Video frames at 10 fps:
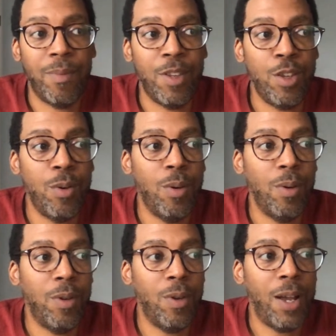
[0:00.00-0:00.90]

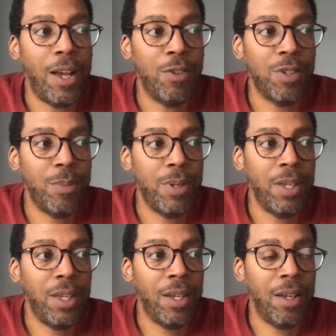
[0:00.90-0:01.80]
Your house can
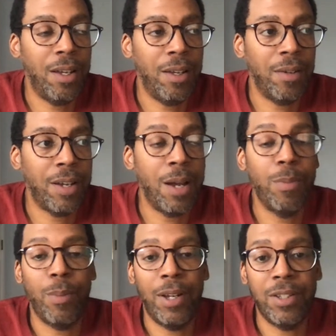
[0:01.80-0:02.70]
be
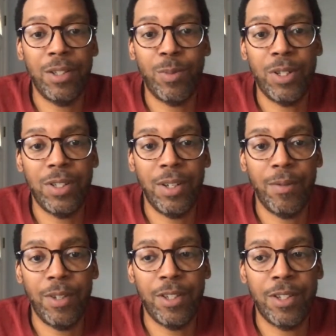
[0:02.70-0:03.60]
compromised, especially
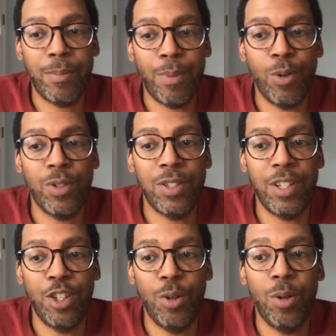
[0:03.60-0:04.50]
if it's purchased
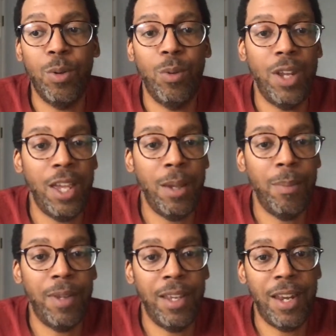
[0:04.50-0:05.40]
in your own
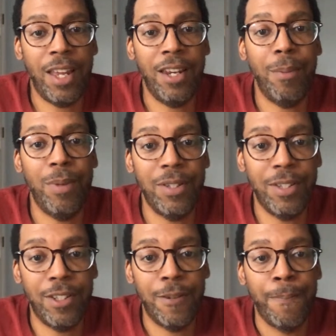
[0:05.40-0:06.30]
name and not in a
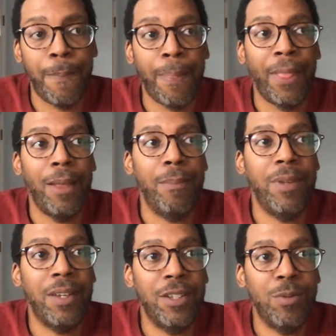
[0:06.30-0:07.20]
business,
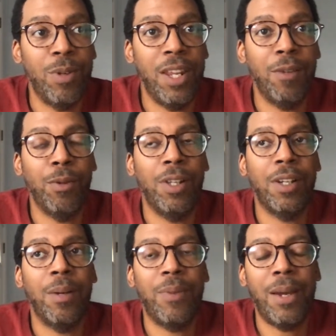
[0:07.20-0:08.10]
because when they will
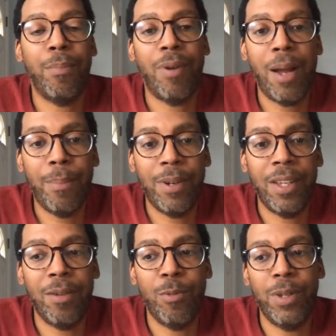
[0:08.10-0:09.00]
look up that
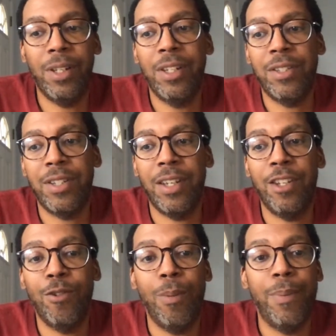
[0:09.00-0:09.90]
property, it will be listed
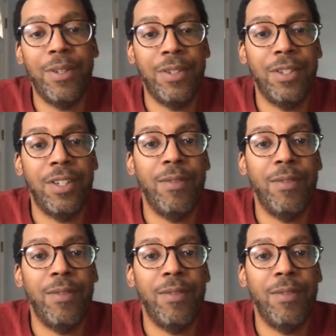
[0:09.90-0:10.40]
under a business.